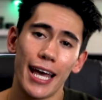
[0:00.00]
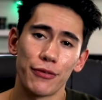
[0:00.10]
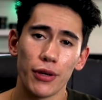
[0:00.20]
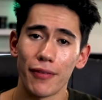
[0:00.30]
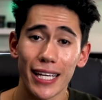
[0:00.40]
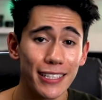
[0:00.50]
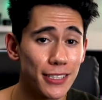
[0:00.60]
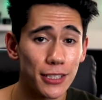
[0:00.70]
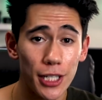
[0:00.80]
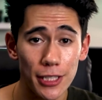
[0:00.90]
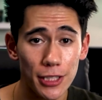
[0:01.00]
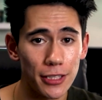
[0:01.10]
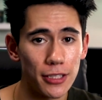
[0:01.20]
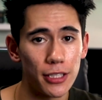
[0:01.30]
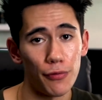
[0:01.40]
and if you have any
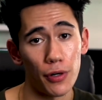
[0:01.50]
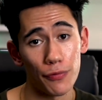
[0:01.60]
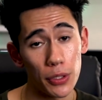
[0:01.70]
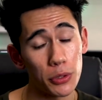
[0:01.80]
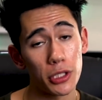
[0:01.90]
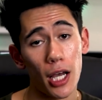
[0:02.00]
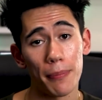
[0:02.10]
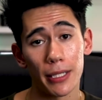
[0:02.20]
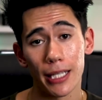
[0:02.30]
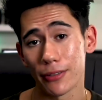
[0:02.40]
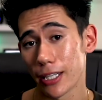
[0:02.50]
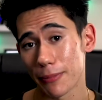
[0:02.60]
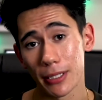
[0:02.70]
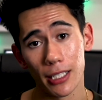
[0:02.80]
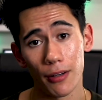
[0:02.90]
suggestions for a future topic that you'd
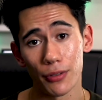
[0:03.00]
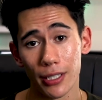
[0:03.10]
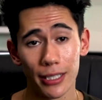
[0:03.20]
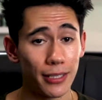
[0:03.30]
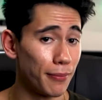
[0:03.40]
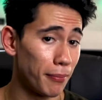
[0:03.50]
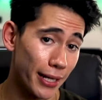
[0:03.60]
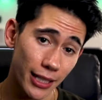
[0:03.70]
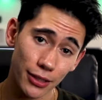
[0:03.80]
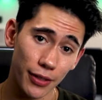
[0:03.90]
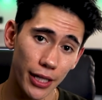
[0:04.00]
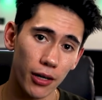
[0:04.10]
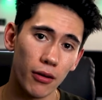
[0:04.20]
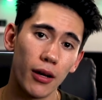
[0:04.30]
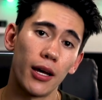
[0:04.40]
like me to cover in my next
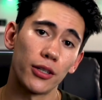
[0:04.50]
video,